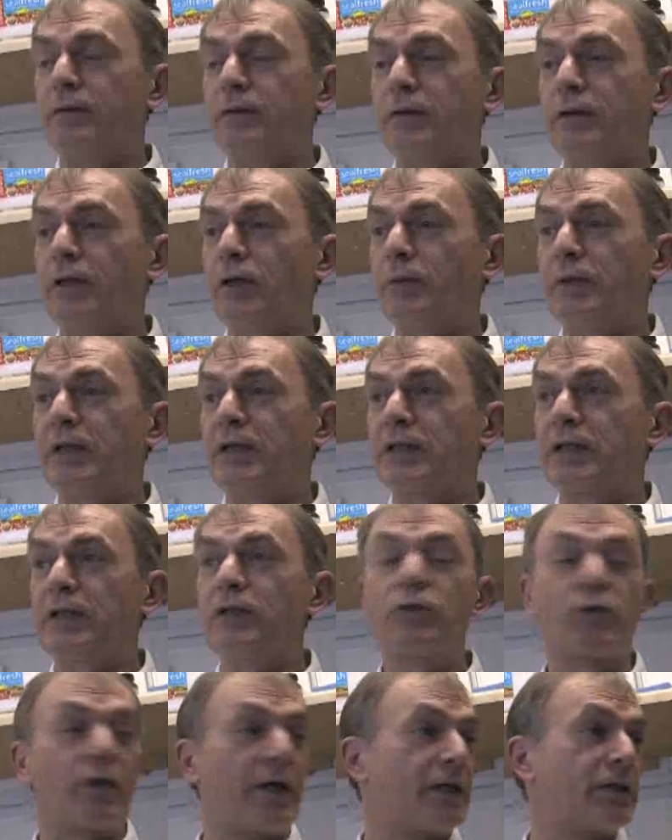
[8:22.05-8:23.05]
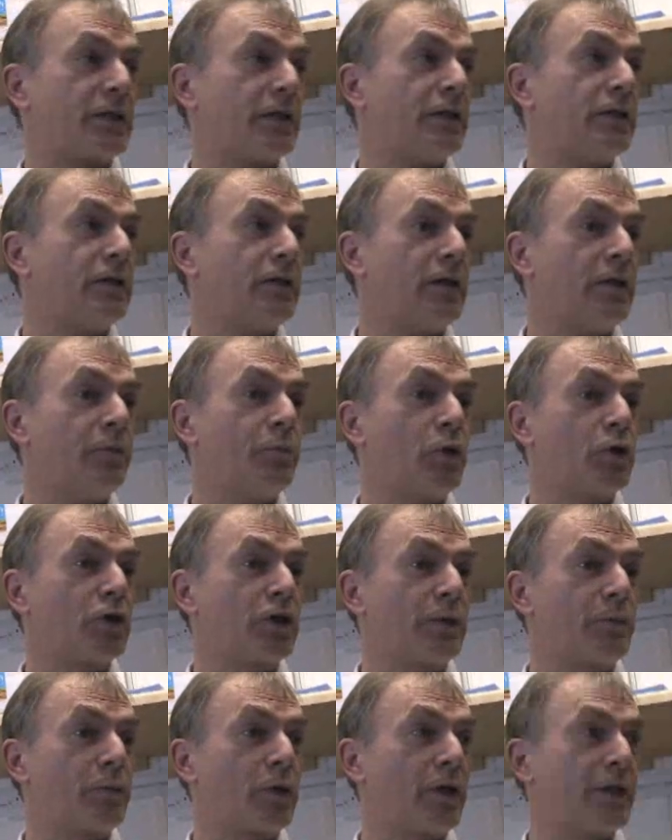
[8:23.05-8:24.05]
nobody is interested in
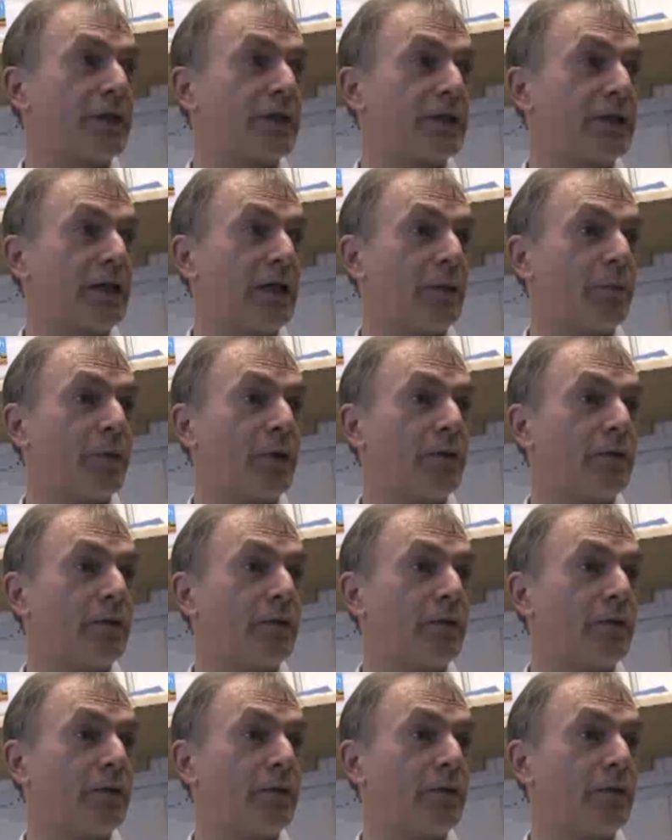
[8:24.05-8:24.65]
pushing prices up.